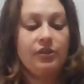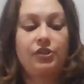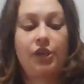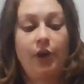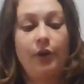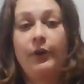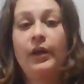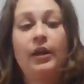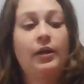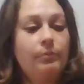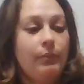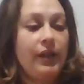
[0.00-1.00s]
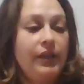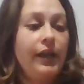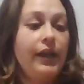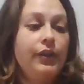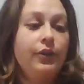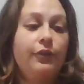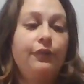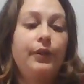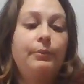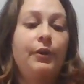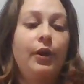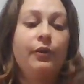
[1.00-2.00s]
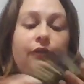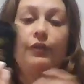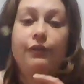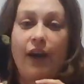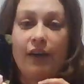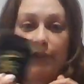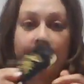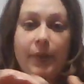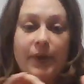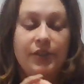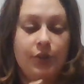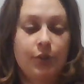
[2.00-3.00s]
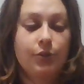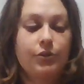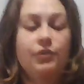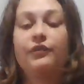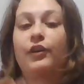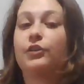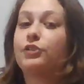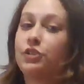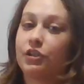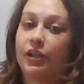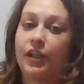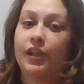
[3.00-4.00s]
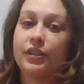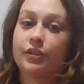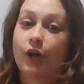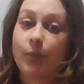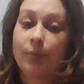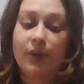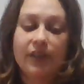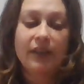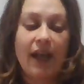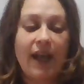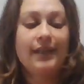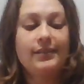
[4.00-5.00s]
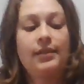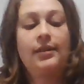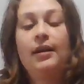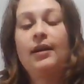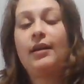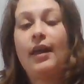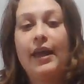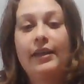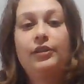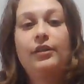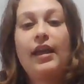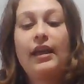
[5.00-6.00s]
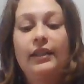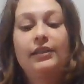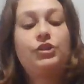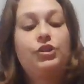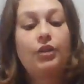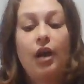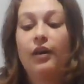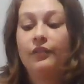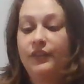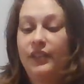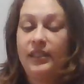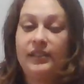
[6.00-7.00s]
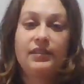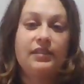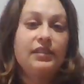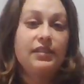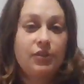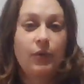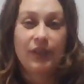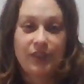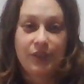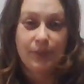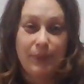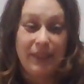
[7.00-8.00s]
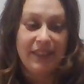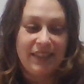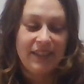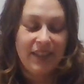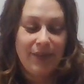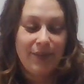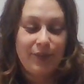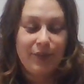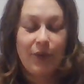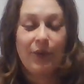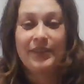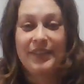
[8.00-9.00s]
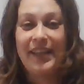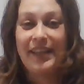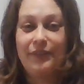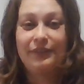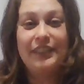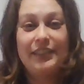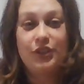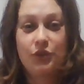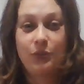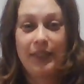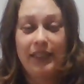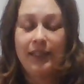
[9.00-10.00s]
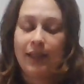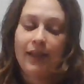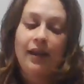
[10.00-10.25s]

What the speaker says: So Monday, you'll flip it over, 5 of Pentacles reversed. You're going to interpret that, and each of these is going to be your day of each week.